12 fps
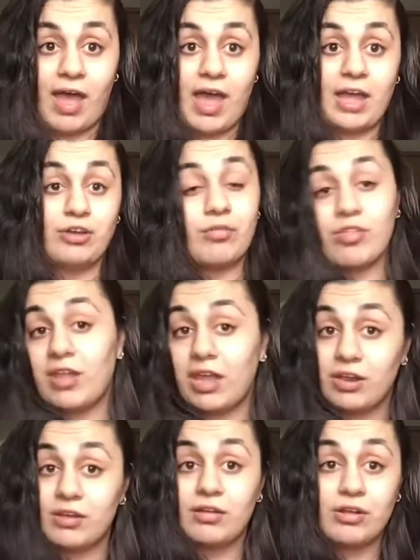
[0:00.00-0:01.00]
I
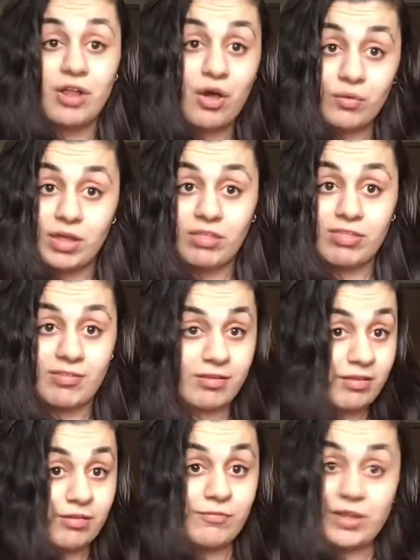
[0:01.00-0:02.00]
understand Chloe's
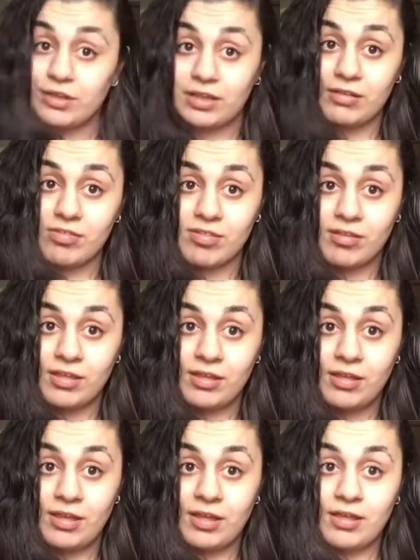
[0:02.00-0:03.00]
feelings
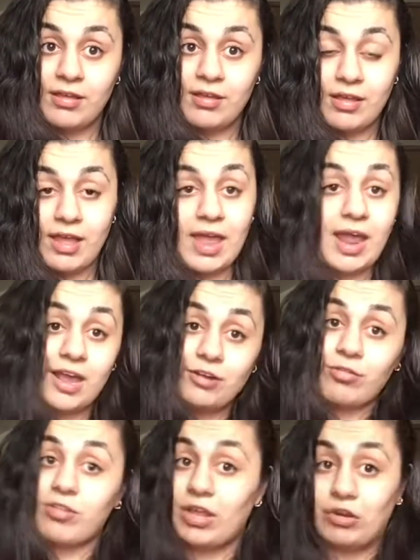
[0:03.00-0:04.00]
and I
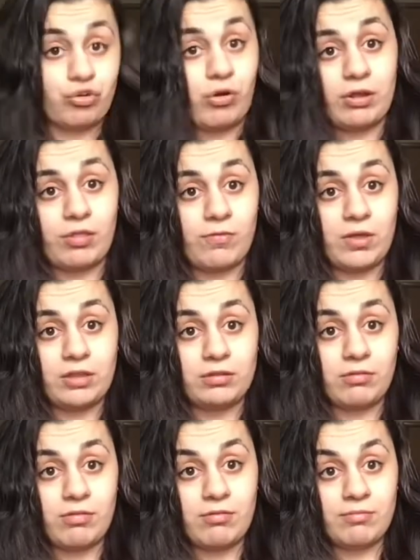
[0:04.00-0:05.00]
understand Jordyn's
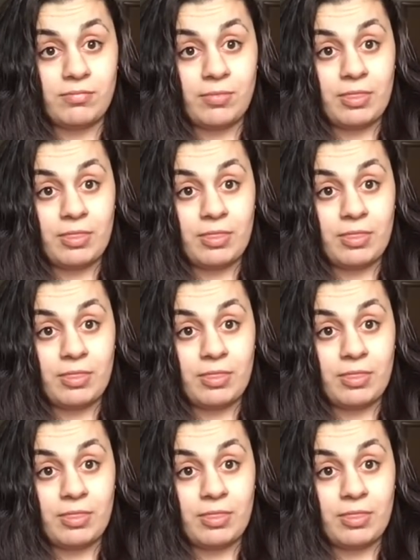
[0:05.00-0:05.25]
feelings.